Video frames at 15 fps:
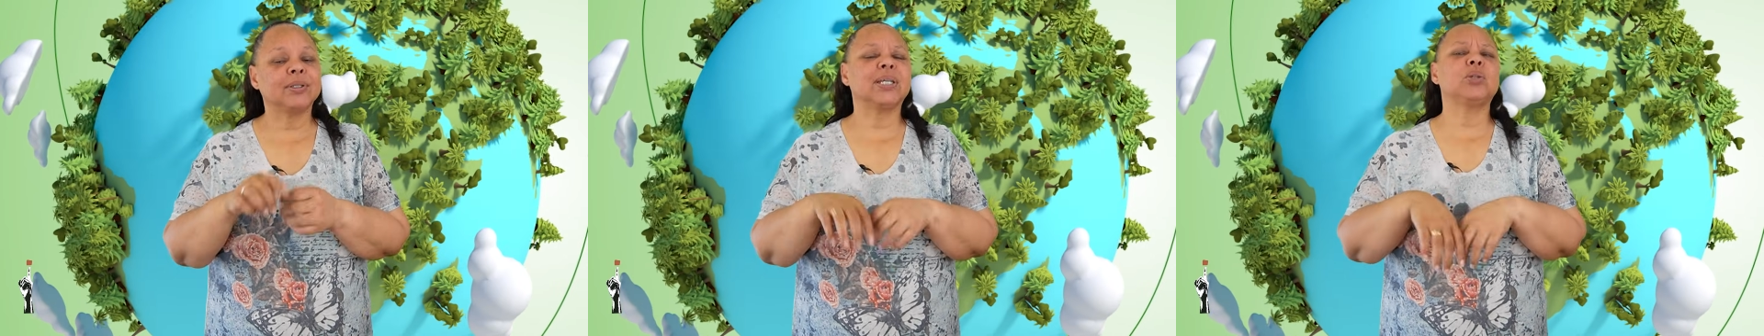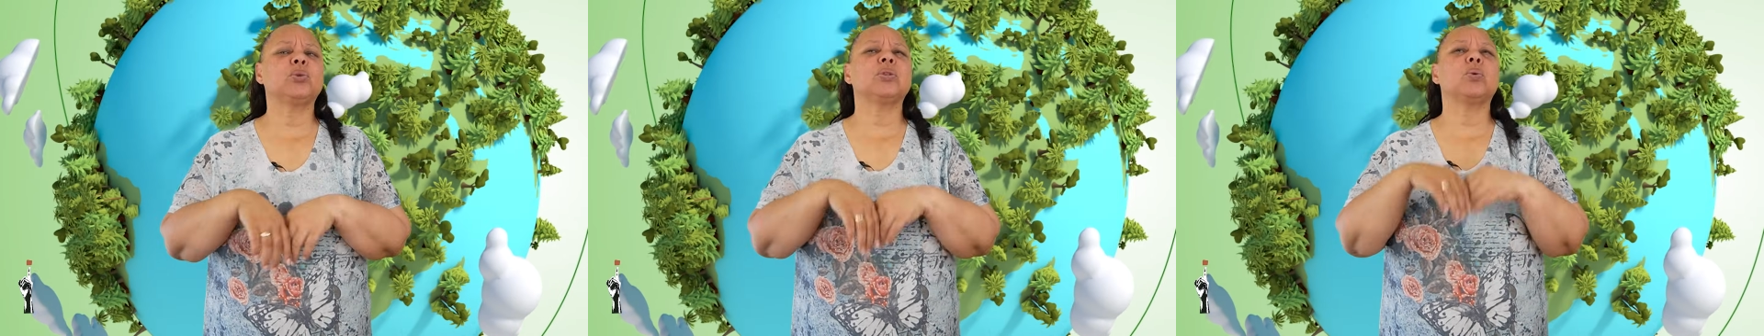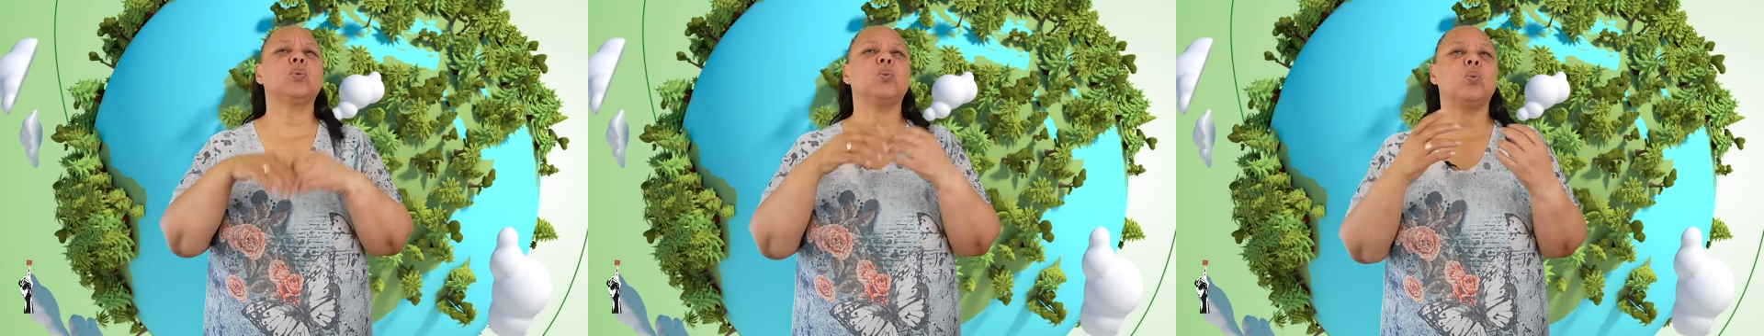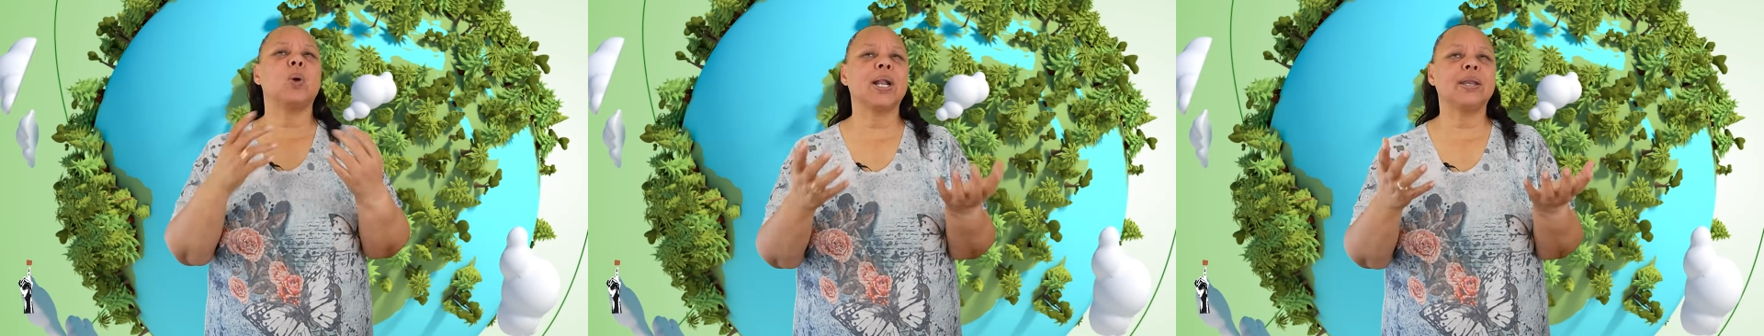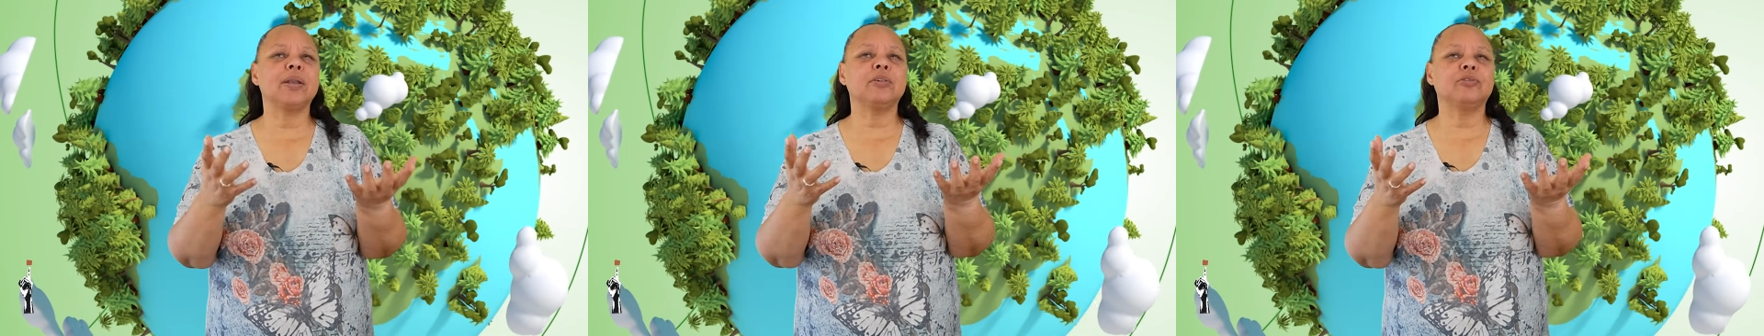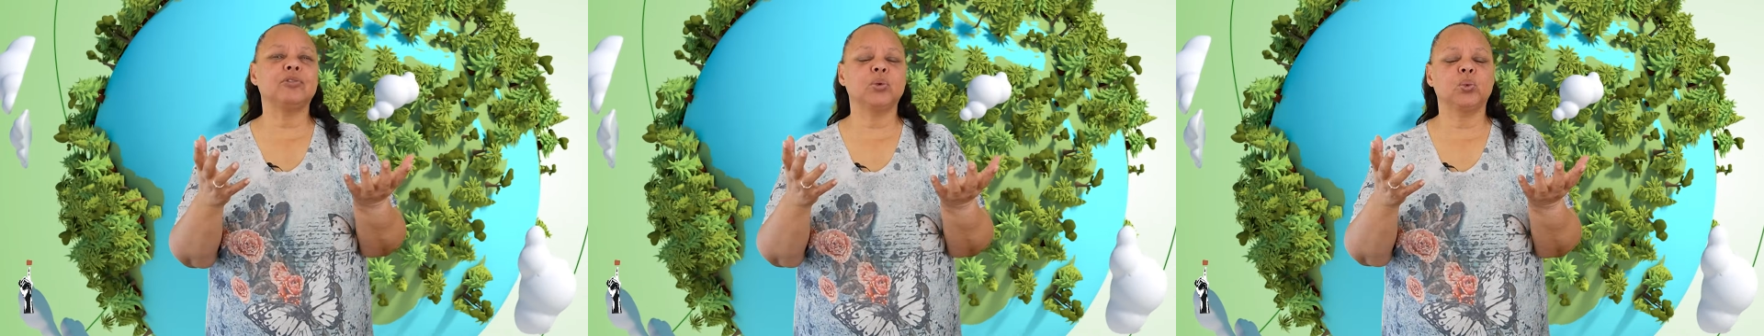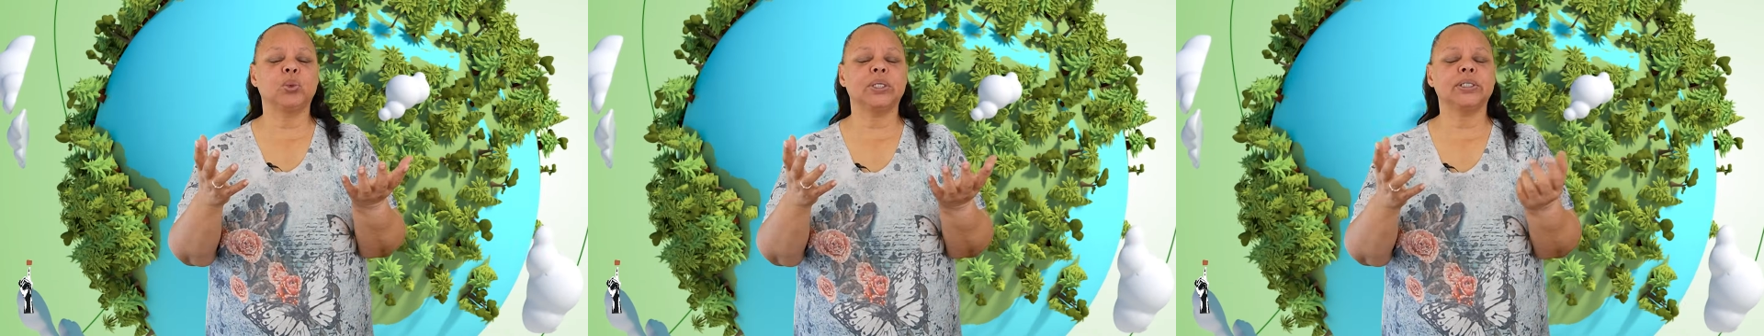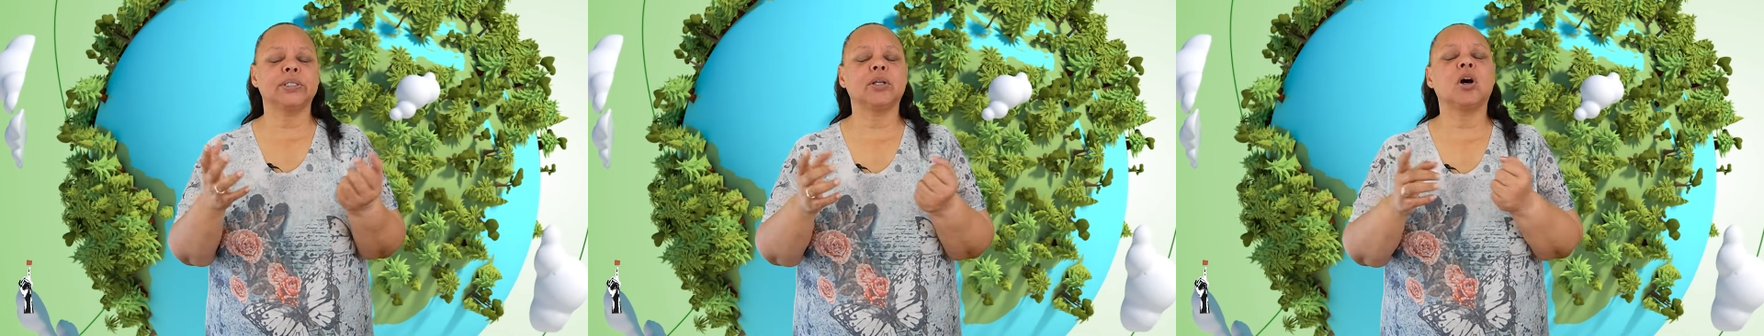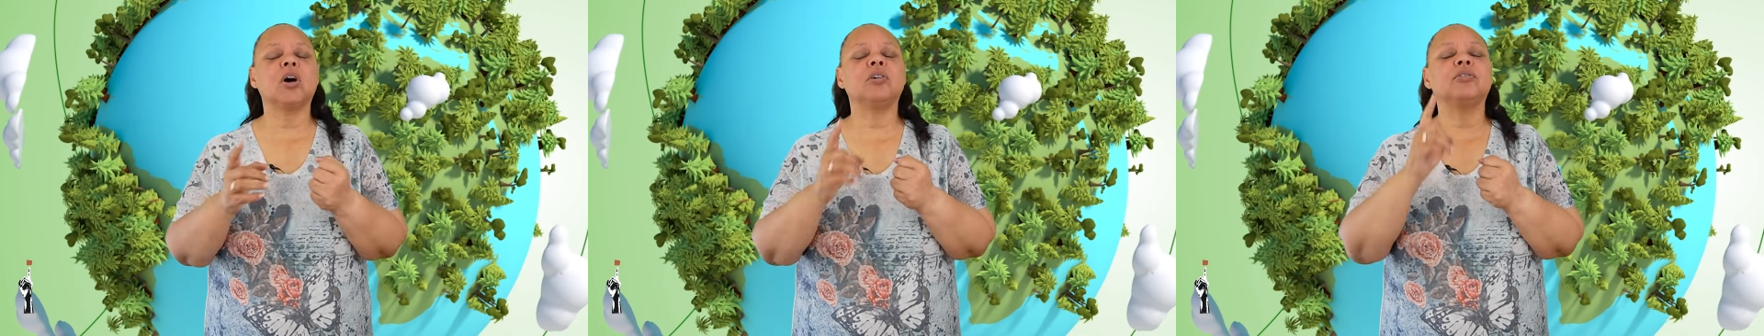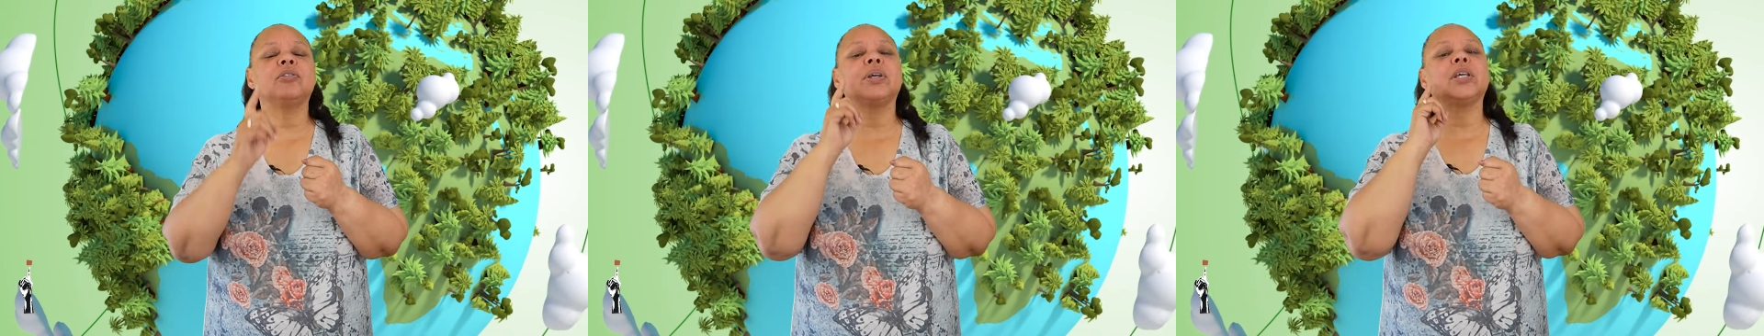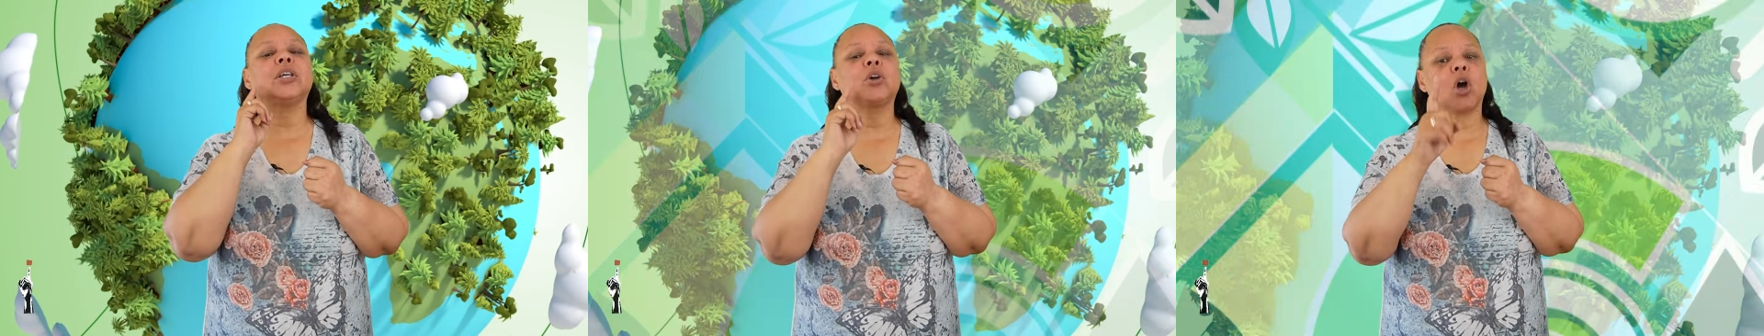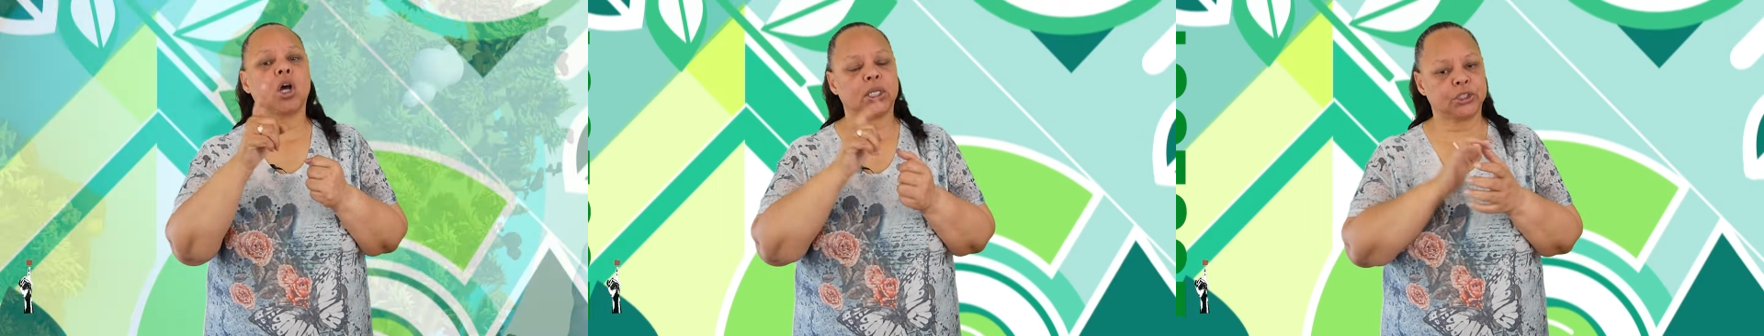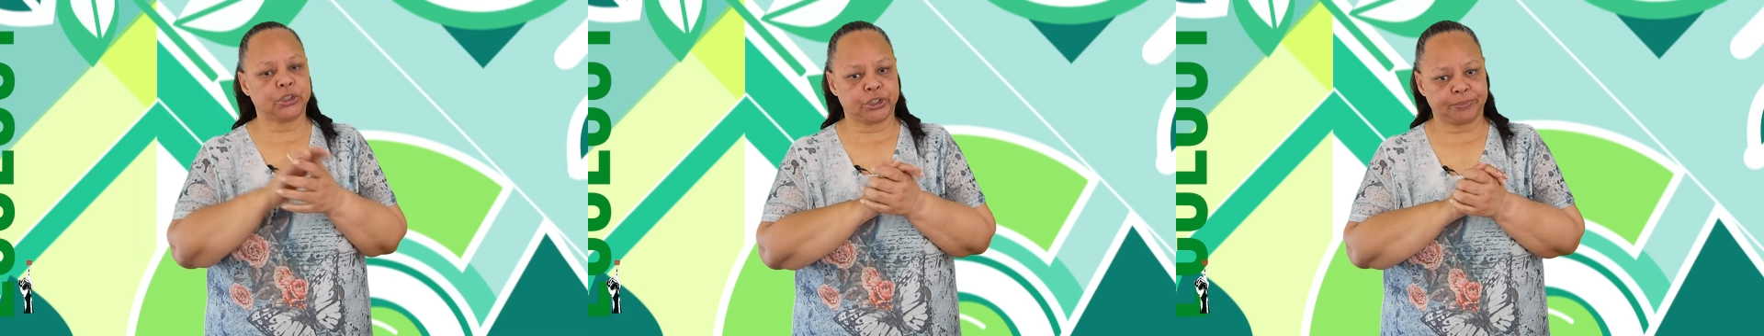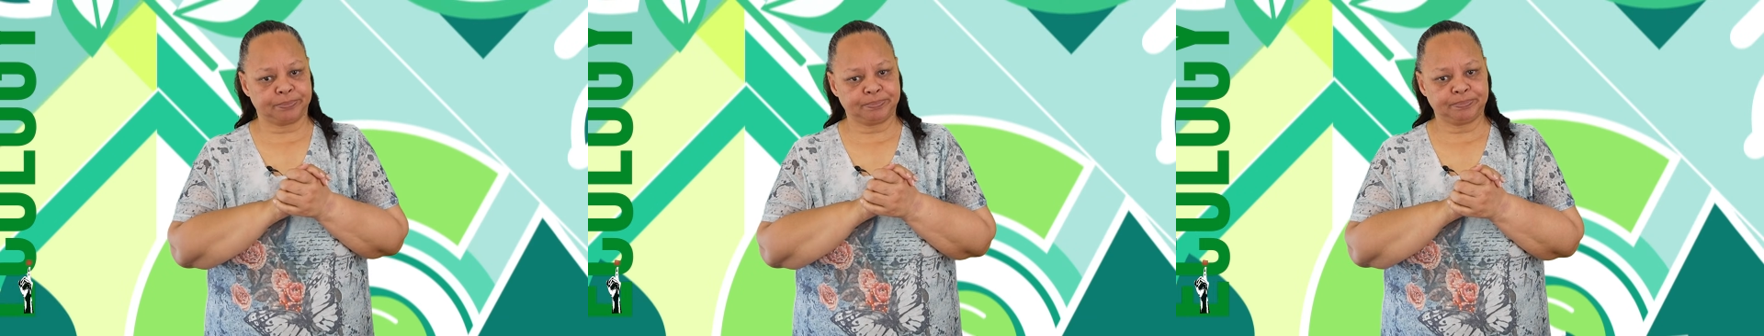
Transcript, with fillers: into the wonderful world of ecology.